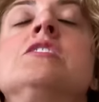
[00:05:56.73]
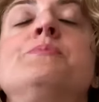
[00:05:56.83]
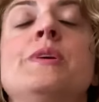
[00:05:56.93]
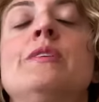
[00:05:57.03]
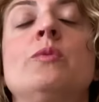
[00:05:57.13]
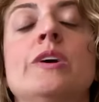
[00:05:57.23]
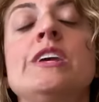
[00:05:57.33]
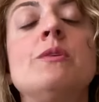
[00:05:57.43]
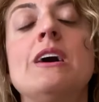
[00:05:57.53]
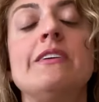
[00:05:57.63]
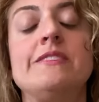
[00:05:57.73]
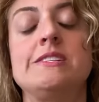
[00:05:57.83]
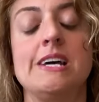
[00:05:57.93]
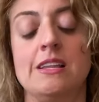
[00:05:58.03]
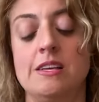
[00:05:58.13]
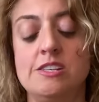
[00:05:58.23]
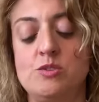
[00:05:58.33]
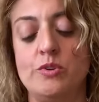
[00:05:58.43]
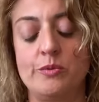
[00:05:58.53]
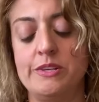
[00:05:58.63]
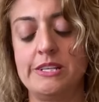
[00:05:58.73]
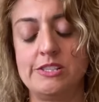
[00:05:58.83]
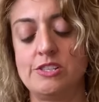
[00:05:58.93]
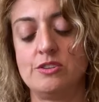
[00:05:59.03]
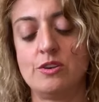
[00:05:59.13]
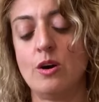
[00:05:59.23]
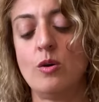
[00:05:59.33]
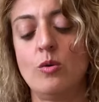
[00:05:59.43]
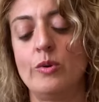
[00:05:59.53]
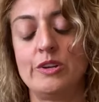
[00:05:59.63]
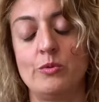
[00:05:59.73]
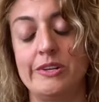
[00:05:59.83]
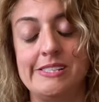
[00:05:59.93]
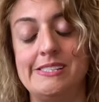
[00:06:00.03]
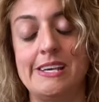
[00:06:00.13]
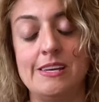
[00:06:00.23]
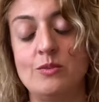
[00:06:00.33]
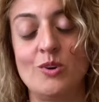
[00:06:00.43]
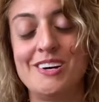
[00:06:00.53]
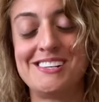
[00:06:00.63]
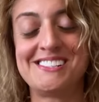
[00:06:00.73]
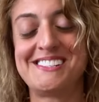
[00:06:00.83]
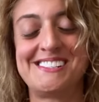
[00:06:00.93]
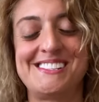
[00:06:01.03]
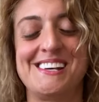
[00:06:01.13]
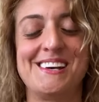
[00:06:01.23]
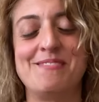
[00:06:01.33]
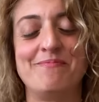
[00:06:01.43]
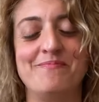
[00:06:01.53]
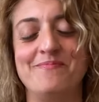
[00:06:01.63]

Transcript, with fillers: Spirit, what do you have to tell us? What do we need to know? What do you want to say to us? Um,